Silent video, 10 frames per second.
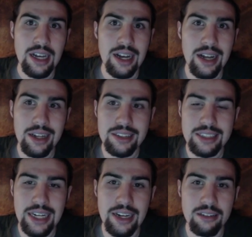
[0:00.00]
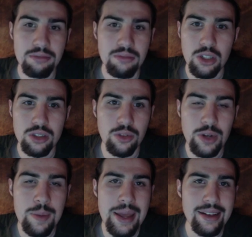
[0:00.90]
the
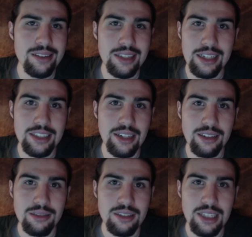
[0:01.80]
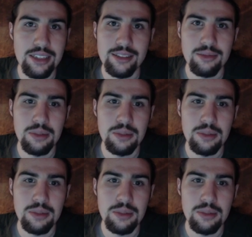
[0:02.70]
remakes, not Gen 6.